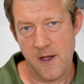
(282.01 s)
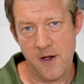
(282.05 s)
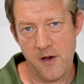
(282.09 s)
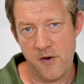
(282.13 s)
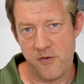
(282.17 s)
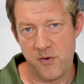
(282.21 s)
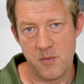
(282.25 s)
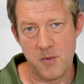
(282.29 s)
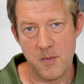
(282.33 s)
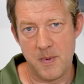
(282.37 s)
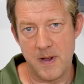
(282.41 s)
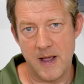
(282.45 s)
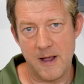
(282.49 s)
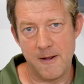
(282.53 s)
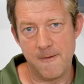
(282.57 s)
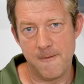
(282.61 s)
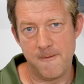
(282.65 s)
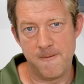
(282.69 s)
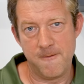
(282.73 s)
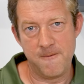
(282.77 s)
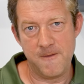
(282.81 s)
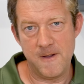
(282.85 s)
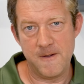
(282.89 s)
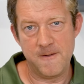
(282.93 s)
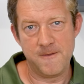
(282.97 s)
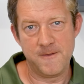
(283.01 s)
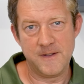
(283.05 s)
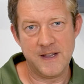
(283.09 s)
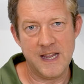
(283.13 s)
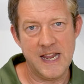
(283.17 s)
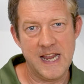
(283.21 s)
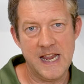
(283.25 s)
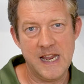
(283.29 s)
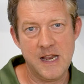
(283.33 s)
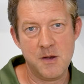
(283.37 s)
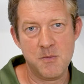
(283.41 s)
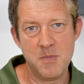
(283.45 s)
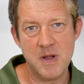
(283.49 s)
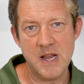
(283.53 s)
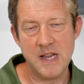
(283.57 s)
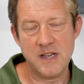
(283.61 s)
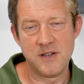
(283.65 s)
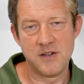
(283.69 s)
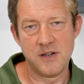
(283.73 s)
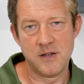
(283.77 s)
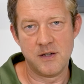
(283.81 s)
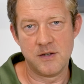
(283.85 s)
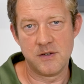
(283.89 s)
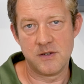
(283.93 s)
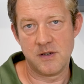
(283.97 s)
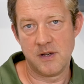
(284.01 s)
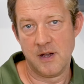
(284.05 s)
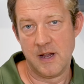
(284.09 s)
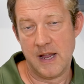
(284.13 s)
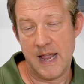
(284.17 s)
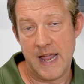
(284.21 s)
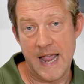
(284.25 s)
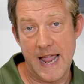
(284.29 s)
from about 15 meters